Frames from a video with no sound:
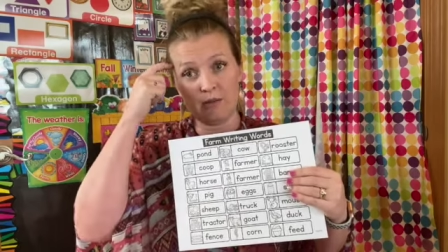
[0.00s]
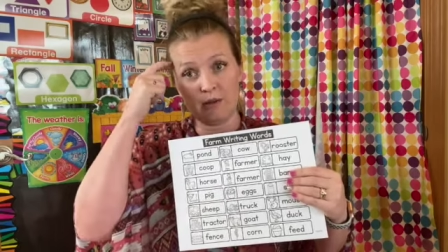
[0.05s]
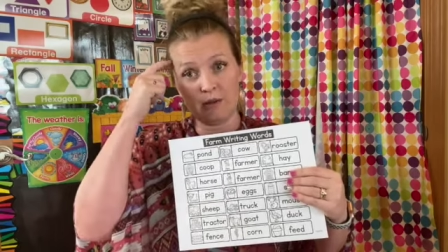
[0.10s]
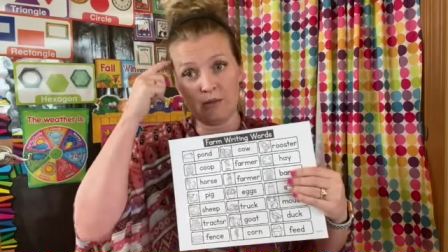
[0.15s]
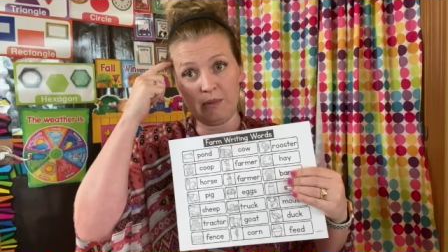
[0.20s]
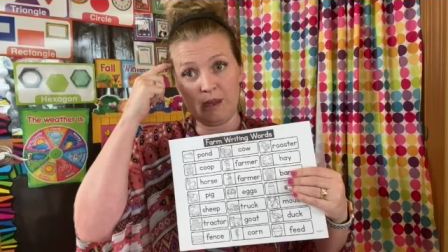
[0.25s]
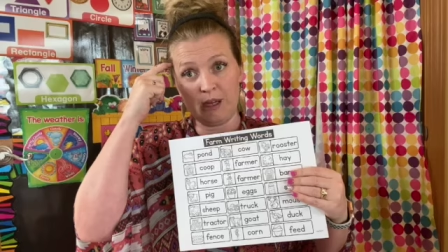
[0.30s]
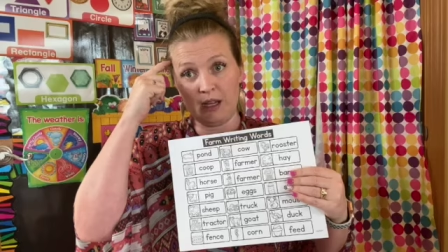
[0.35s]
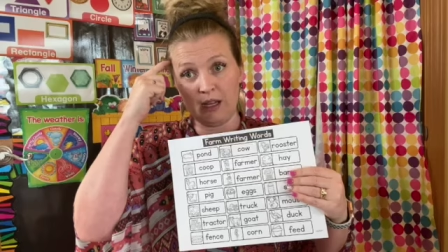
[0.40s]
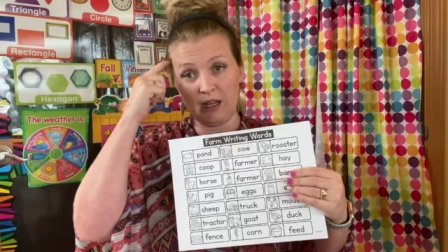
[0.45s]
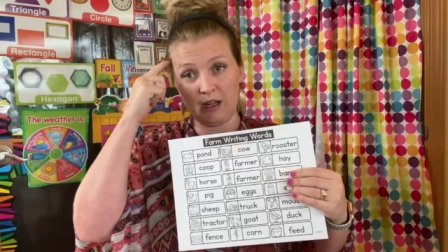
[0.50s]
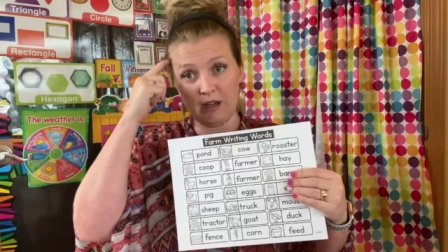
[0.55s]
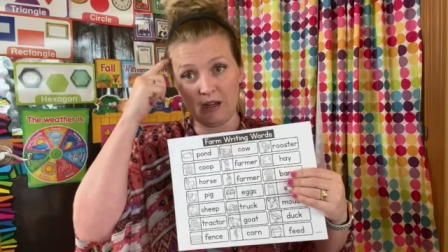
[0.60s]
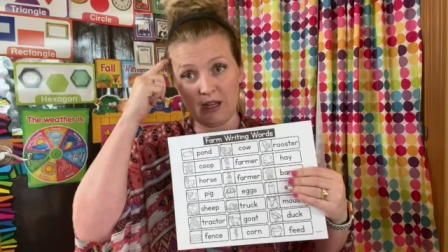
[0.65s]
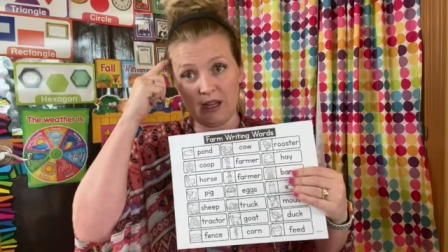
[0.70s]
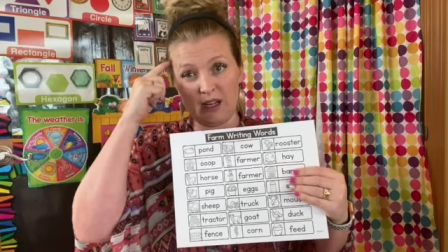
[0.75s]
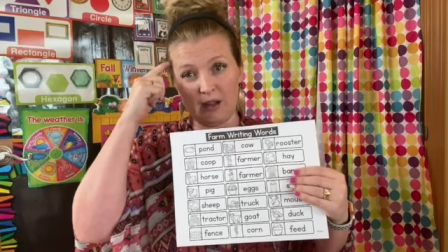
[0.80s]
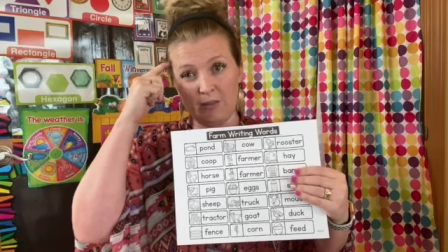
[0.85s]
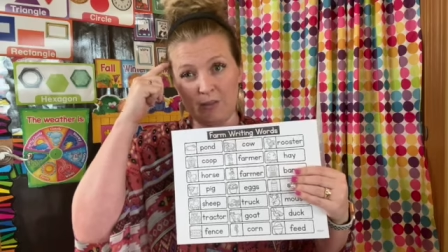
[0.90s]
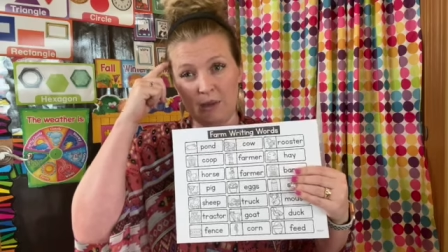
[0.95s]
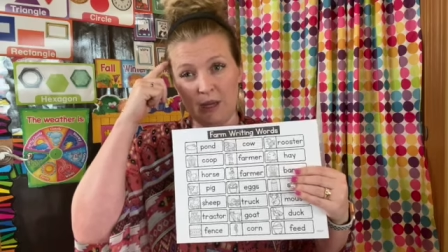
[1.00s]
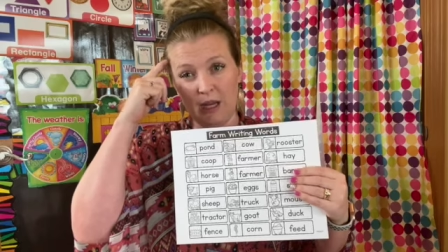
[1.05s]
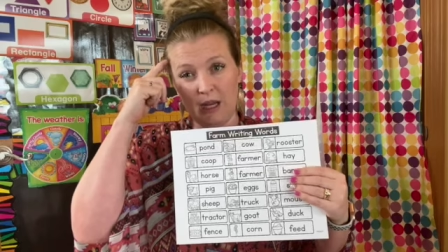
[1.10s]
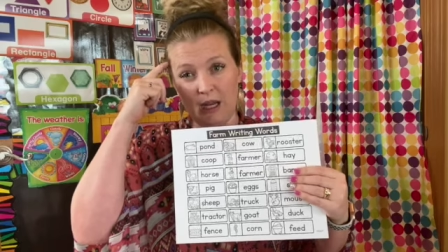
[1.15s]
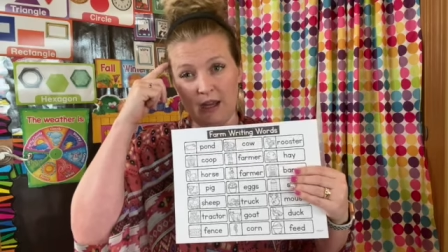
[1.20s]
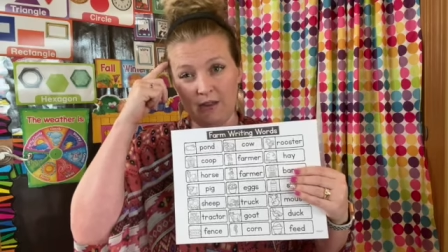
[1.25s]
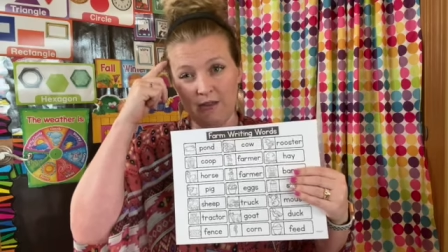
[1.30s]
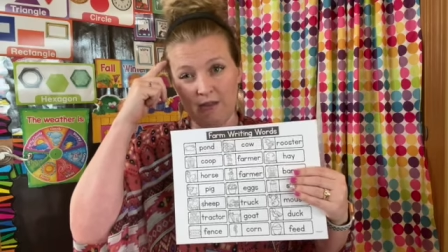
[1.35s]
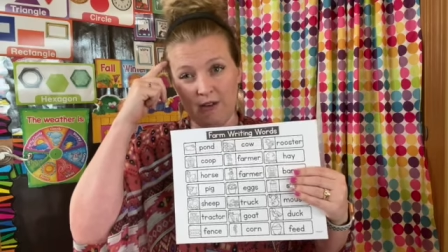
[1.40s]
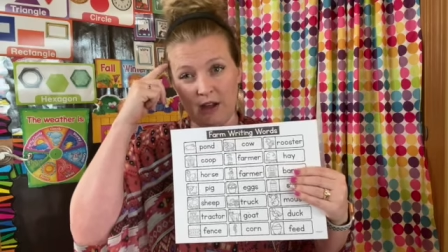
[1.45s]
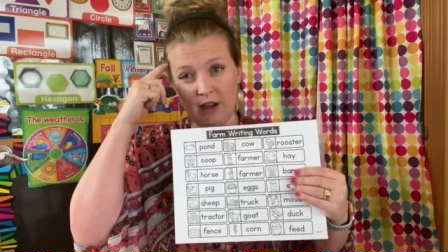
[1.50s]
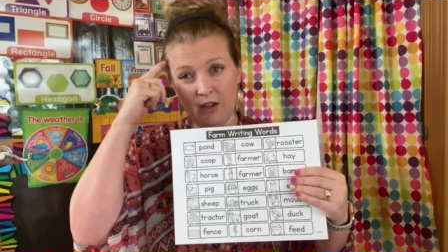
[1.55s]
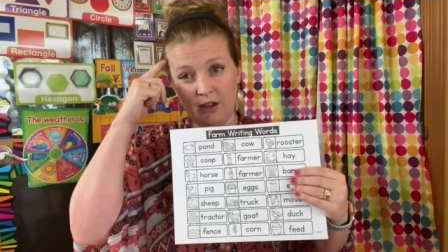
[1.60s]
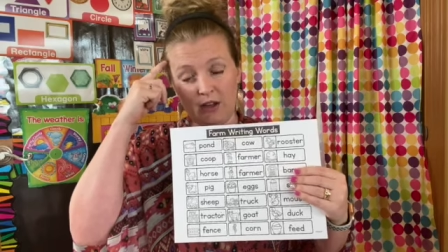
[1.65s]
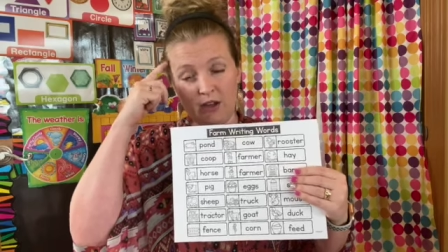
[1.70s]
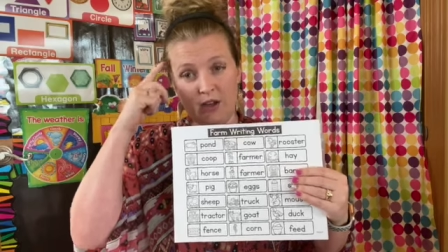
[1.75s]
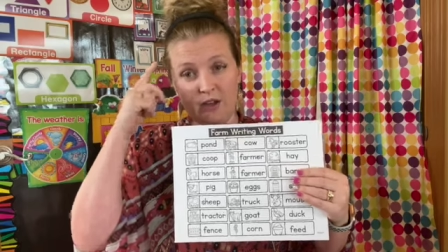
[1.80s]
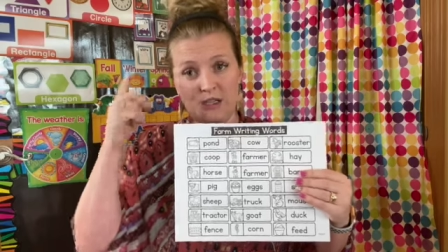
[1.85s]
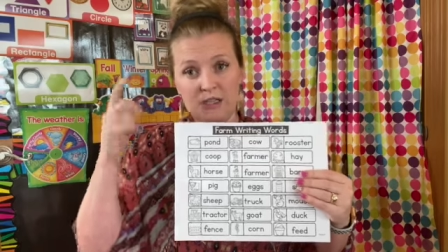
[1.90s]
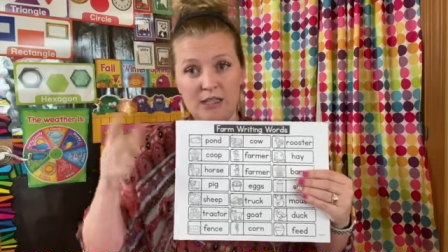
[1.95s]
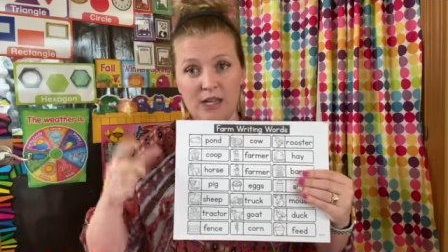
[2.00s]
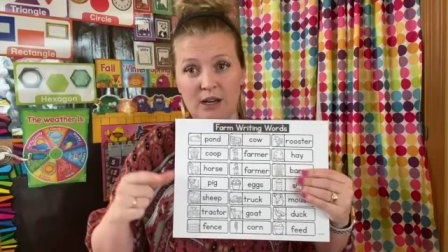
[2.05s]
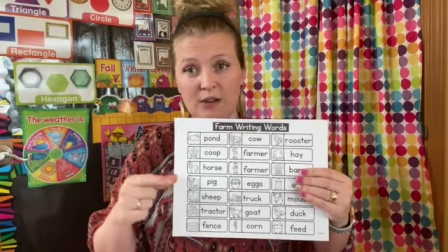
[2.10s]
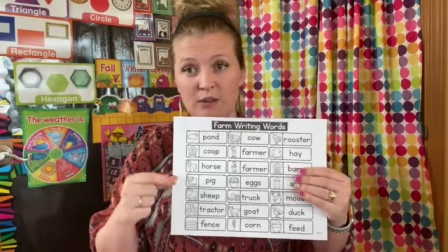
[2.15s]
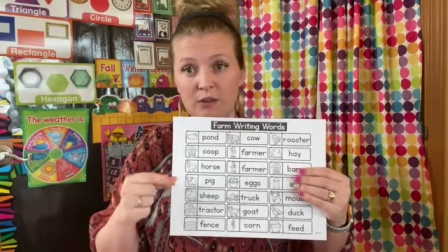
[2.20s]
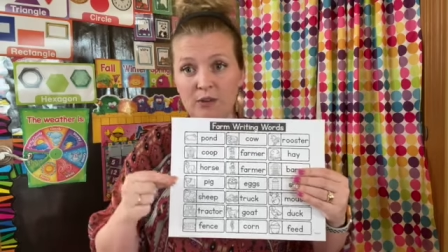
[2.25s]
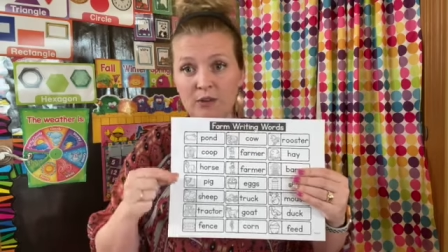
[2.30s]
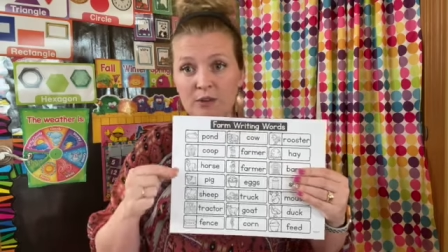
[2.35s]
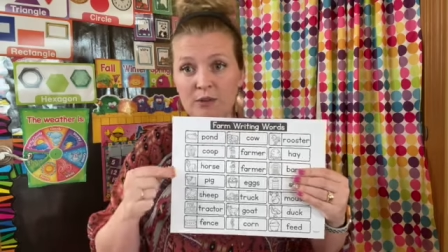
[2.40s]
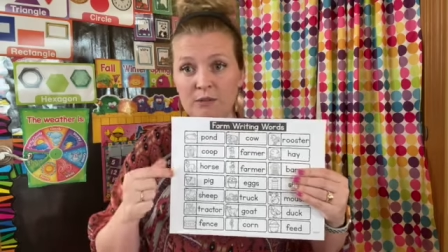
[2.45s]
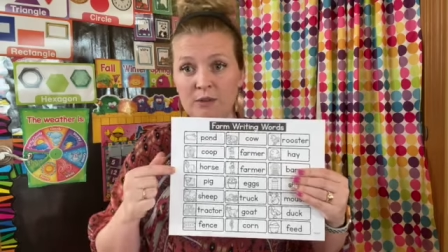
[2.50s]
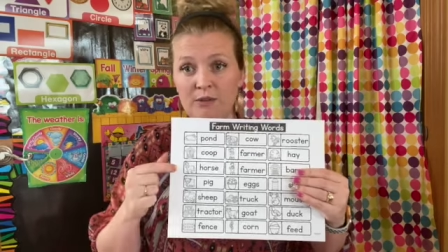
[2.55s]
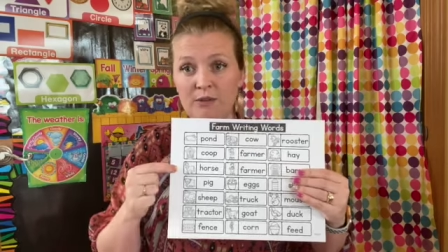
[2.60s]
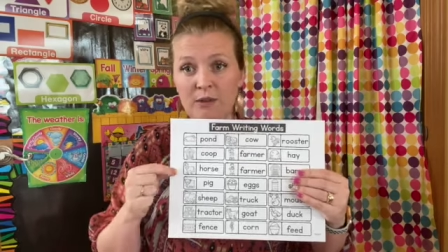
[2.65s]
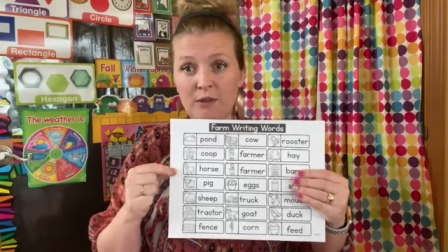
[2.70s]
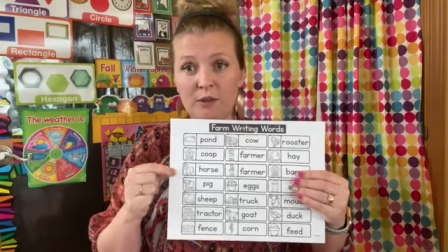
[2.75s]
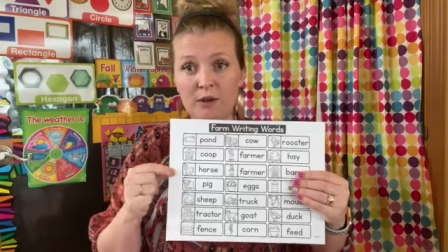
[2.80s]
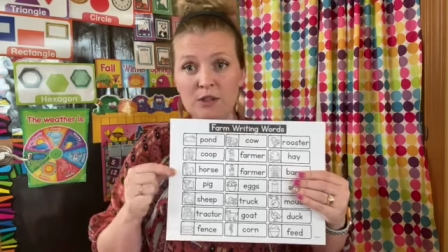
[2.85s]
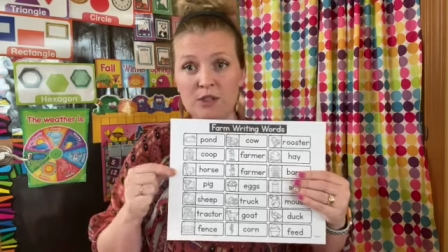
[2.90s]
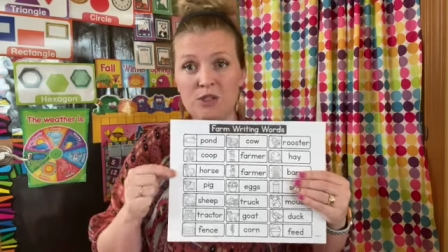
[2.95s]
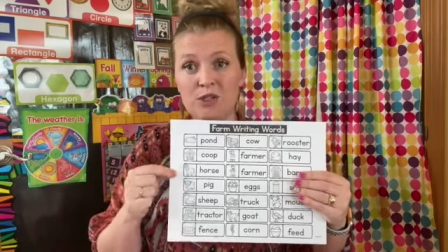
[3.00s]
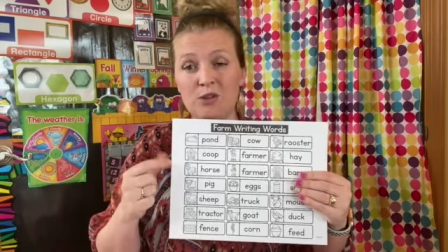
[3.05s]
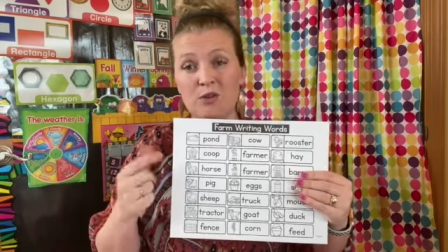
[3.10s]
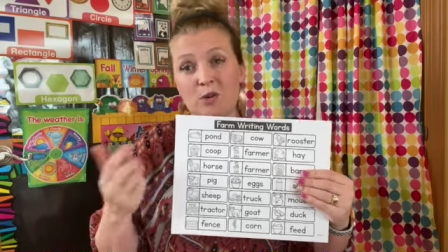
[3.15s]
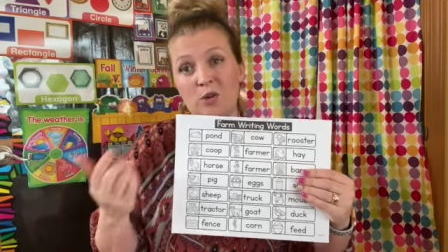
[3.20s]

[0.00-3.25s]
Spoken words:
They'll be in a PDF file. You can download them if you want to,